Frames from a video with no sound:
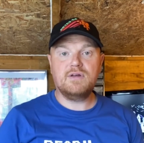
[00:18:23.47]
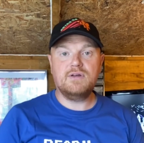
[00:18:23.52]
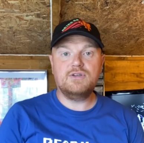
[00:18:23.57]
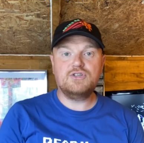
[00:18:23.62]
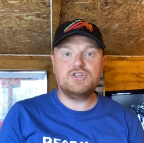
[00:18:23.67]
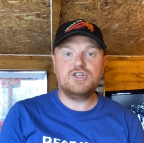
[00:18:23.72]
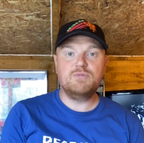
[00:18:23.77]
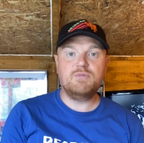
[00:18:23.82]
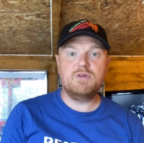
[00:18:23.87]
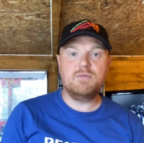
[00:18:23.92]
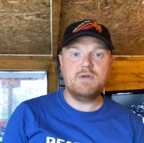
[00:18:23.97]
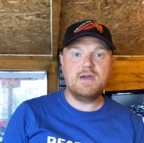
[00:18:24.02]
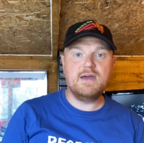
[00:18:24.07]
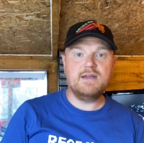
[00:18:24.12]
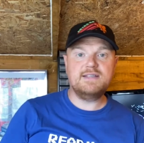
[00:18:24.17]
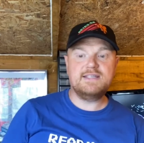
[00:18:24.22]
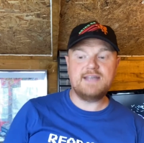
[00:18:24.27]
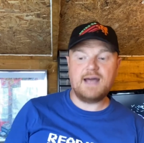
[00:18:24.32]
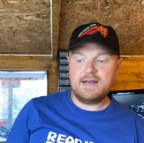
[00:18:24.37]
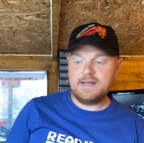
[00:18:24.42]
to me mate
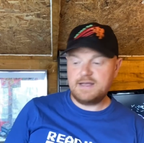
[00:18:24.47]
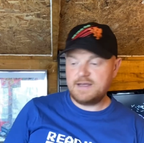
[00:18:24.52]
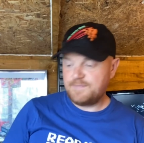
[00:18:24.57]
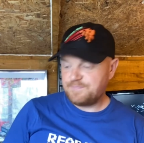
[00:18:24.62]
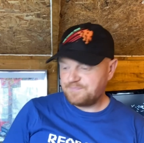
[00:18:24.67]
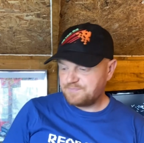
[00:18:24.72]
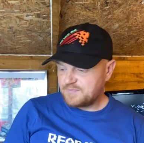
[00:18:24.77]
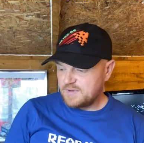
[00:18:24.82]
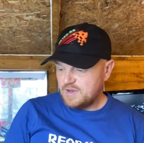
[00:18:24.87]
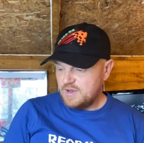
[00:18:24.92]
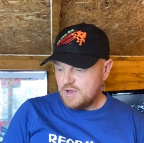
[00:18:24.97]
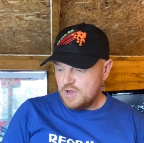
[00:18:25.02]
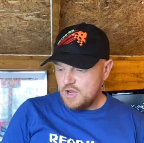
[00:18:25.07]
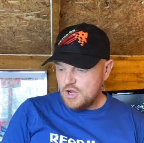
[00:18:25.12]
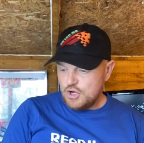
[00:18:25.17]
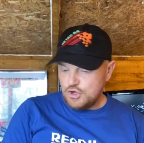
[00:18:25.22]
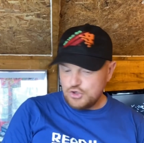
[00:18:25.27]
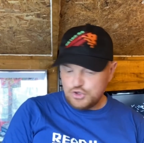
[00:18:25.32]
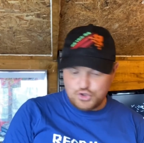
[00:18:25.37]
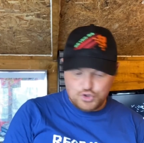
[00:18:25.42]
Danny.
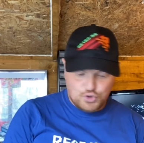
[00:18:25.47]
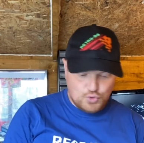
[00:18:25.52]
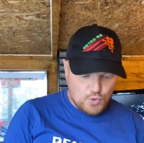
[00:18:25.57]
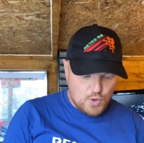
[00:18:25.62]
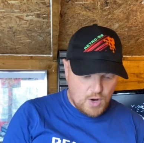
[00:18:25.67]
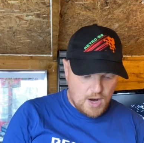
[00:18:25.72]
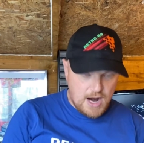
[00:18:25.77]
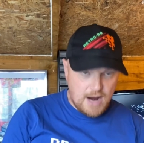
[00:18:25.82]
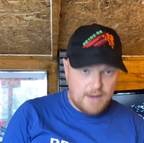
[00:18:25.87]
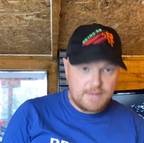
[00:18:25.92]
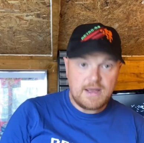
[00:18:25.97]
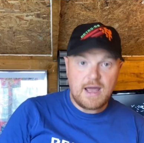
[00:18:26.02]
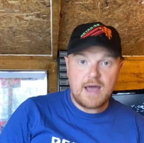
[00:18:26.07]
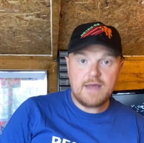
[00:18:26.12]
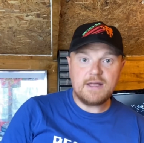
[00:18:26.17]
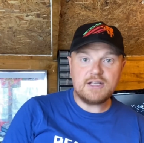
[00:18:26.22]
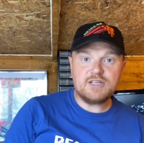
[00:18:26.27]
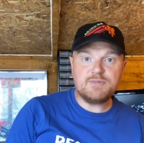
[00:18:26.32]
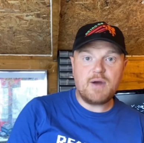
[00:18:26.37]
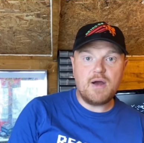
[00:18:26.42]
So uh, yeah,
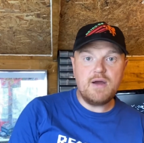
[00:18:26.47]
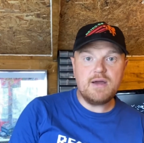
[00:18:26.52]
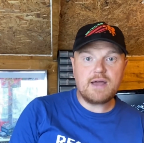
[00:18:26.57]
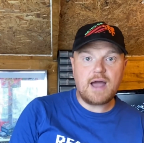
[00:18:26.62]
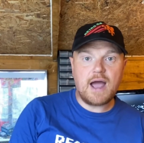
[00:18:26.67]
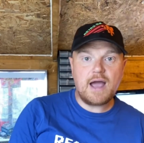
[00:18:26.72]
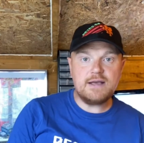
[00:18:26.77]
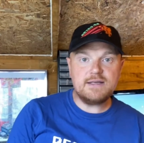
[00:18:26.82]
that's about it, guys.